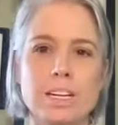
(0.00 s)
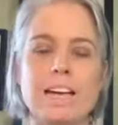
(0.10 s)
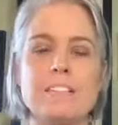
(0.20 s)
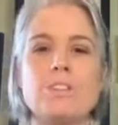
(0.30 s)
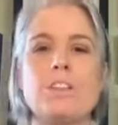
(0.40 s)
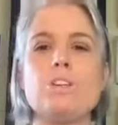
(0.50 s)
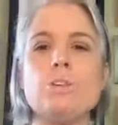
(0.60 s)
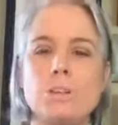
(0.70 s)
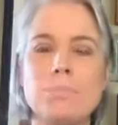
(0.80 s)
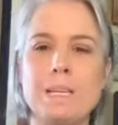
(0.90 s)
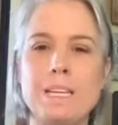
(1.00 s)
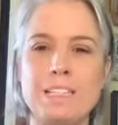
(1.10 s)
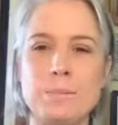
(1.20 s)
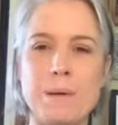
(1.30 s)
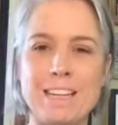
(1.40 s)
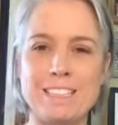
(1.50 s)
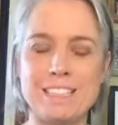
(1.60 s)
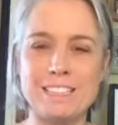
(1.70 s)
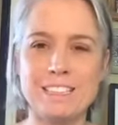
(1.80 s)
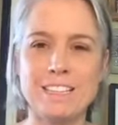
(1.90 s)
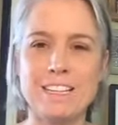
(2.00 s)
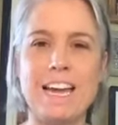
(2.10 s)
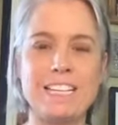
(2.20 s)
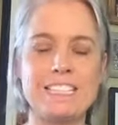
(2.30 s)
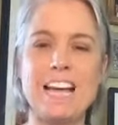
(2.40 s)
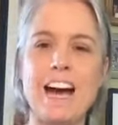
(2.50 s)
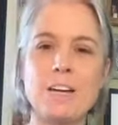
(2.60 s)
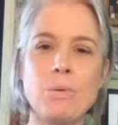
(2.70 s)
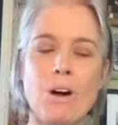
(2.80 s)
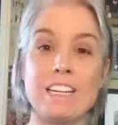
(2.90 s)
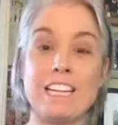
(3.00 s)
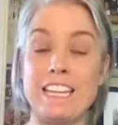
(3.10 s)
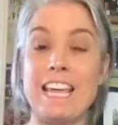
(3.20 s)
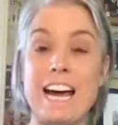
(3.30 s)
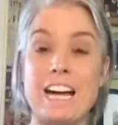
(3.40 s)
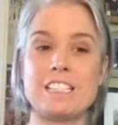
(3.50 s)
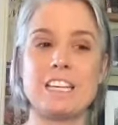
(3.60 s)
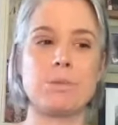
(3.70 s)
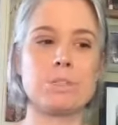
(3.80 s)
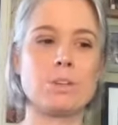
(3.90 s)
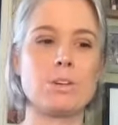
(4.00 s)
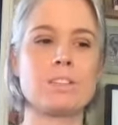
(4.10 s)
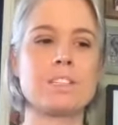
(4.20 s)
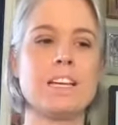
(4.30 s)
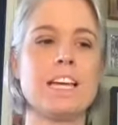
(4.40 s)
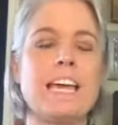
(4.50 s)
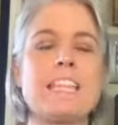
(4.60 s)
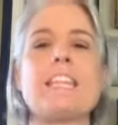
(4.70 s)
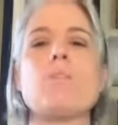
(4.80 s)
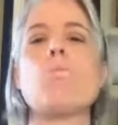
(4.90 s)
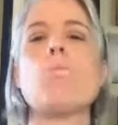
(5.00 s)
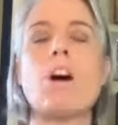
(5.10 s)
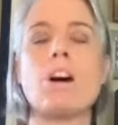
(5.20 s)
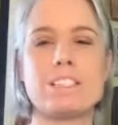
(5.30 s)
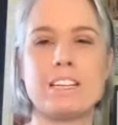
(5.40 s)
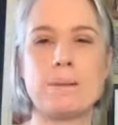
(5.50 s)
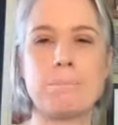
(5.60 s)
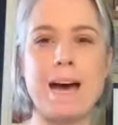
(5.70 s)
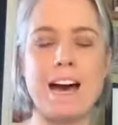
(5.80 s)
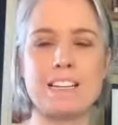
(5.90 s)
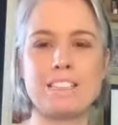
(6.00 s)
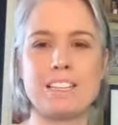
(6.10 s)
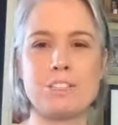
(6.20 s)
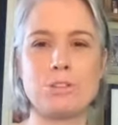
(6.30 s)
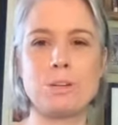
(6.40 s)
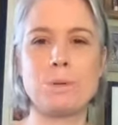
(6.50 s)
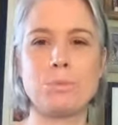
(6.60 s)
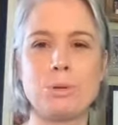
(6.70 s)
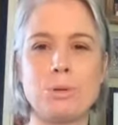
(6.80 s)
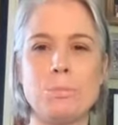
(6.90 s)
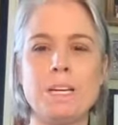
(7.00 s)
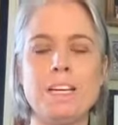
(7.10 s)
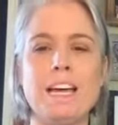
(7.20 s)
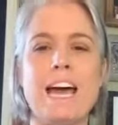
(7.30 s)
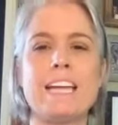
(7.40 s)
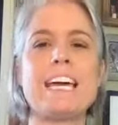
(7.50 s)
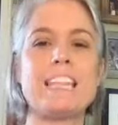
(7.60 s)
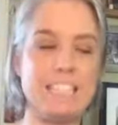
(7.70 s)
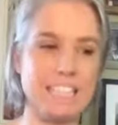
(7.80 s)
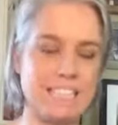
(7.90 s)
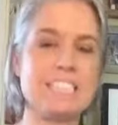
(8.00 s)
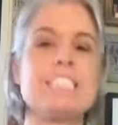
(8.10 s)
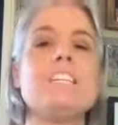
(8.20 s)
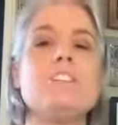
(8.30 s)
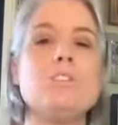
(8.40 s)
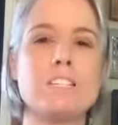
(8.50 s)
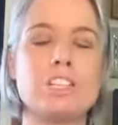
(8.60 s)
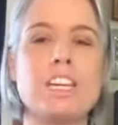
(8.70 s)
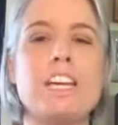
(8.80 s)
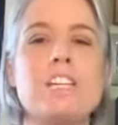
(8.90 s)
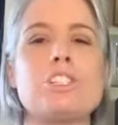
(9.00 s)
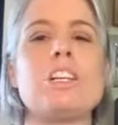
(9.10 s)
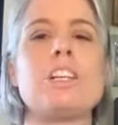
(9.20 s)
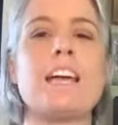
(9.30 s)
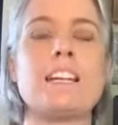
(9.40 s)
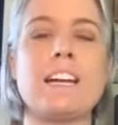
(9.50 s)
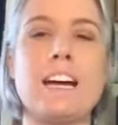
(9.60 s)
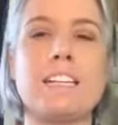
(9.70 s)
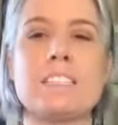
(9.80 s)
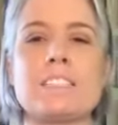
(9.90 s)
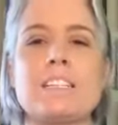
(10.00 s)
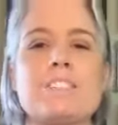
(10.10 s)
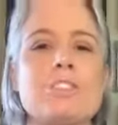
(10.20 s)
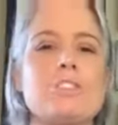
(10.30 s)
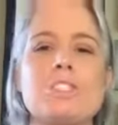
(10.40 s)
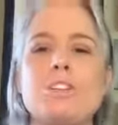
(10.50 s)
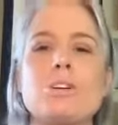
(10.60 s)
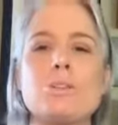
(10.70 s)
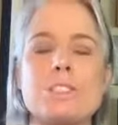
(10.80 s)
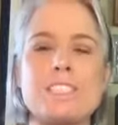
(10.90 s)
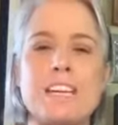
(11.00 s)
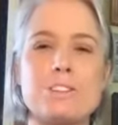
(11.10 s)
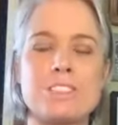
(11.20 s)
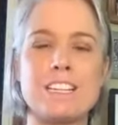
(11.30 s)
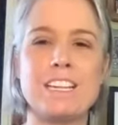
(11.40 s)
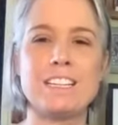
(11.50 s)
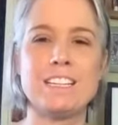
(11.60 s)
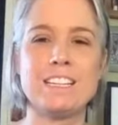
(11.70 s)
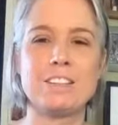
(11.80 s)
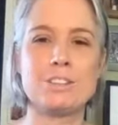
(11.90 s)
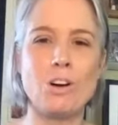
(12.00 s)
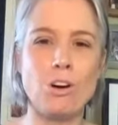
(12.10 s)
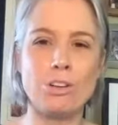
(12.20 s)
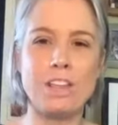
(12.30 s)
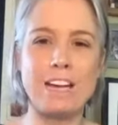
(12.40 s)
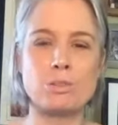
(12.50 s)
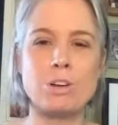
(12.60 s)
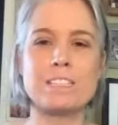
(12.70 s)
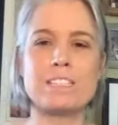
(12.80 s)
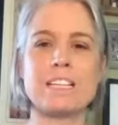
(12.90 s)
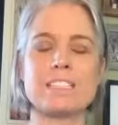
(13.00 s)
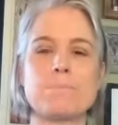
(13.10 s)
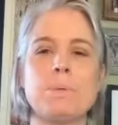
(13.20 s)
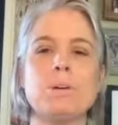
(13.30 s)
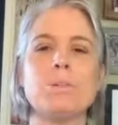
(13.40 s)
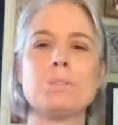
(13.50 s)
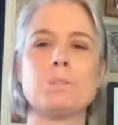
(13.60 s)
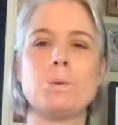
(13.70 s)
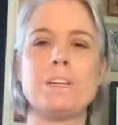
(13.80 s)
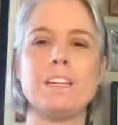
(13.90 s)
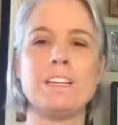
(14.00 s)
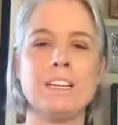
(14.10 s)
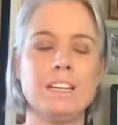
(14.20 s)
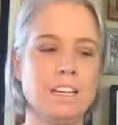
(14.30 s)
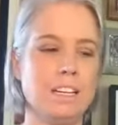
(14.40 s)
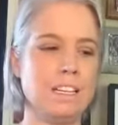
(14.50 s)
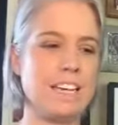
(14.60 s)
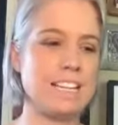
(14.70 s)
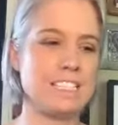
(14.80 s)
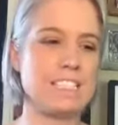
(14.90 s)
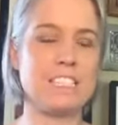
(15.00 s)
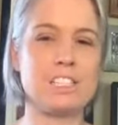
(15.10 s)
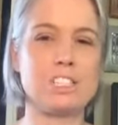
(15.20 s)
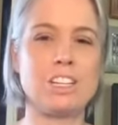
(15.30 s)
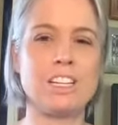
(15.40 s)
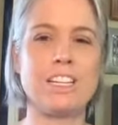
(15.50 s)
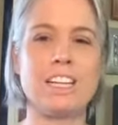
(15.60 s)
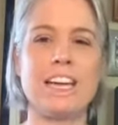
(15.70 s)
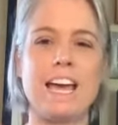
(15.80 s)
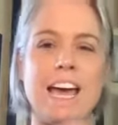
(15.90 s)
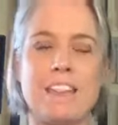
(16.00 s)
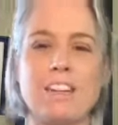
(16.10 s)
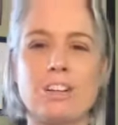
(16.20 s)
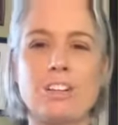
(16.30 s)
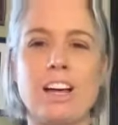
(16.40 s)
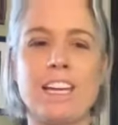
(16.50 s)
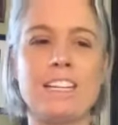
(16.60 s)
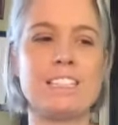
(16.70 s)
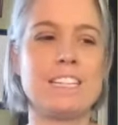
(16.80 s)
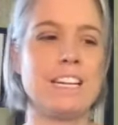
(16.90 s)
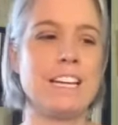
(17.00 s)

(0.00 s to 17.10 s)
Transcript: And so that you can be independent and it's high quality and they actually get results. And then they want to come back to the treatment room and get the continued education and guidance because there's zero scarcity there's all that trust that's built between the esthetician and their client.